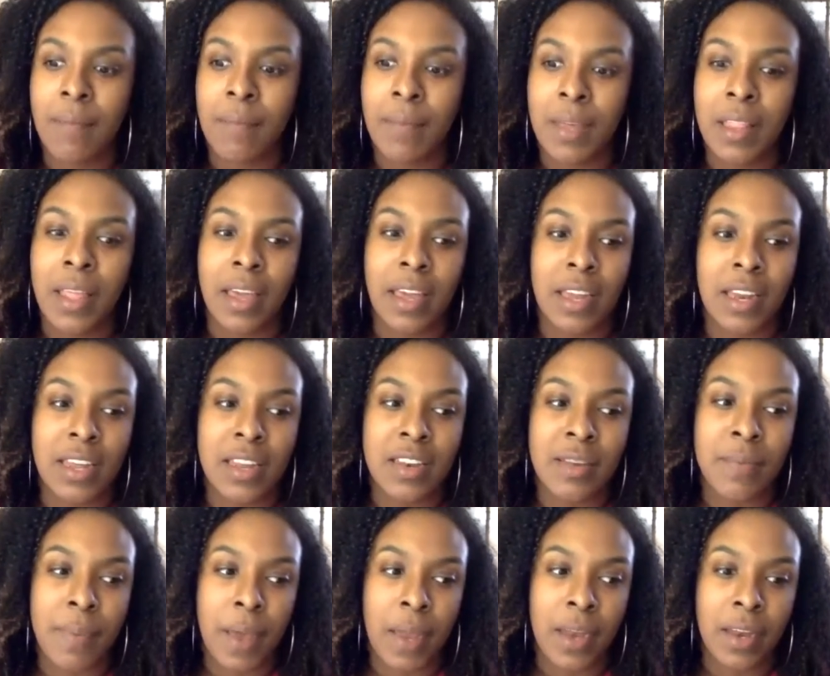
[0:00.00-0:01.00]
of be like an
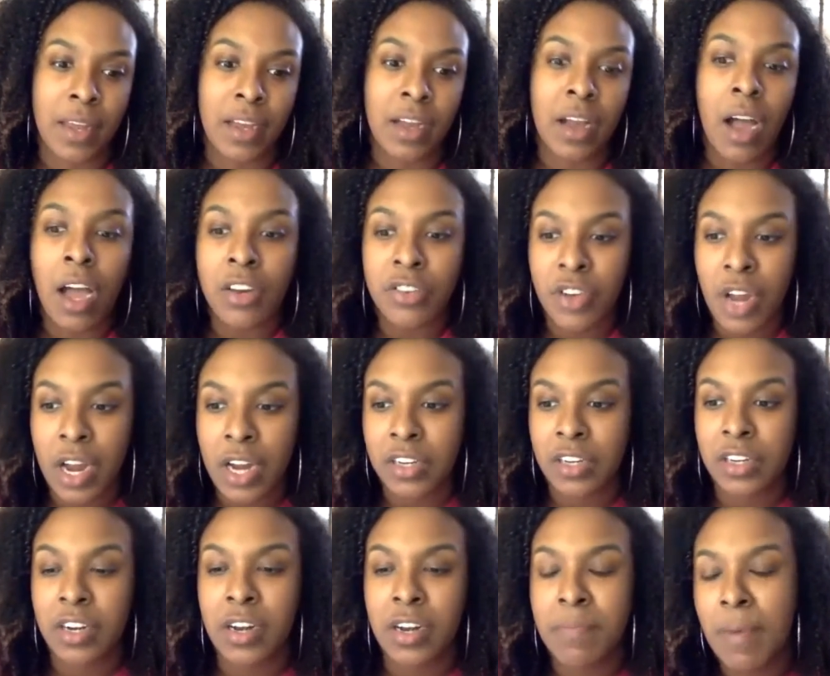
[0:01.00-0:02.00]
independent
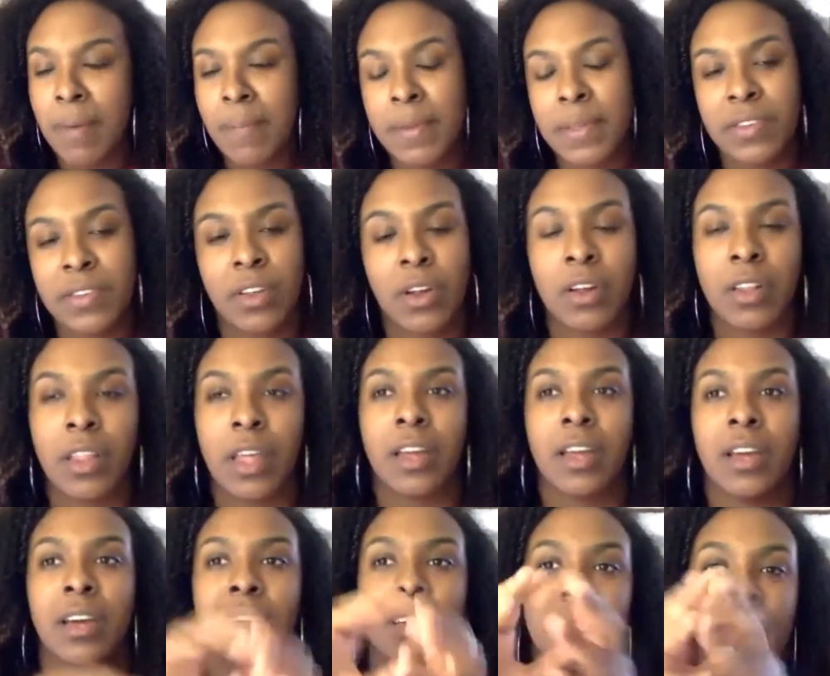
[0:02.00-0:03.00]
contractor and maybe start like
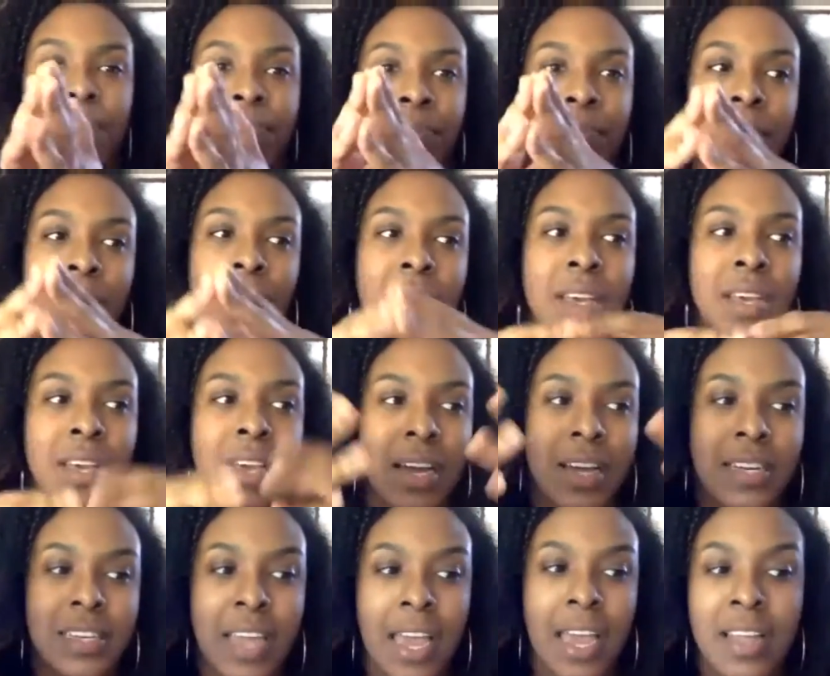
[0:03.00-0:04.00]
a
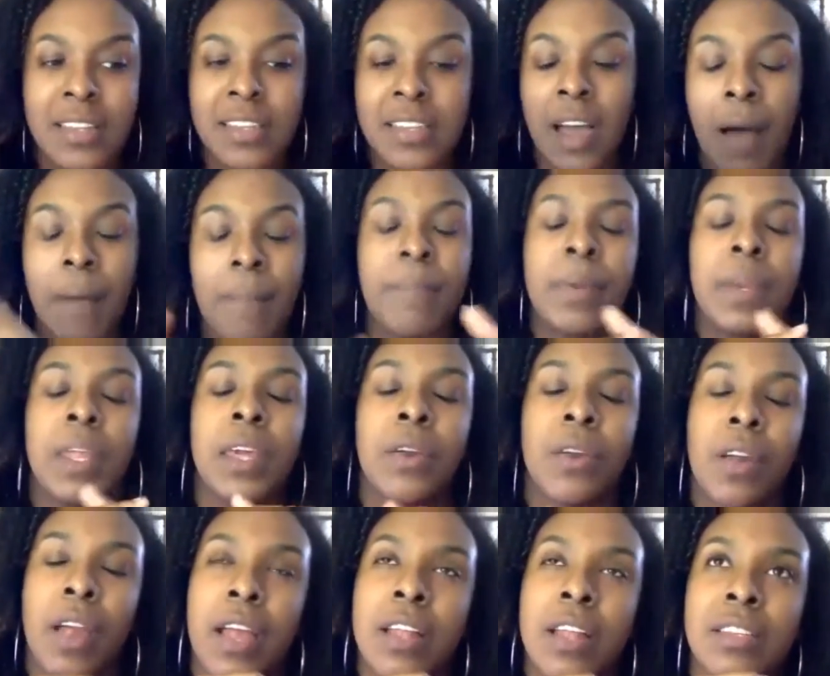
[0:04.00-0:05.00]
dance company
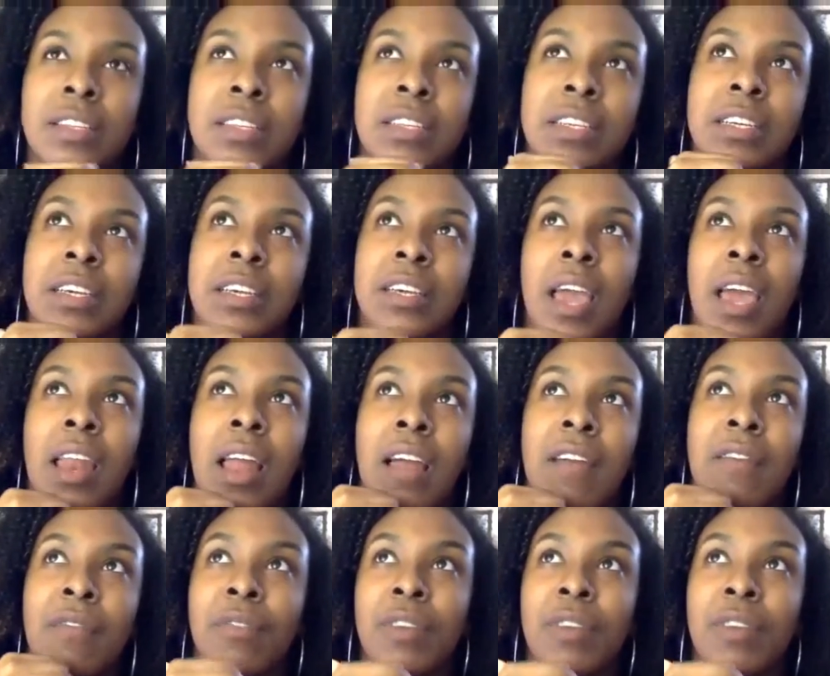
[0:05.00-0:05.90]
or entity. And I've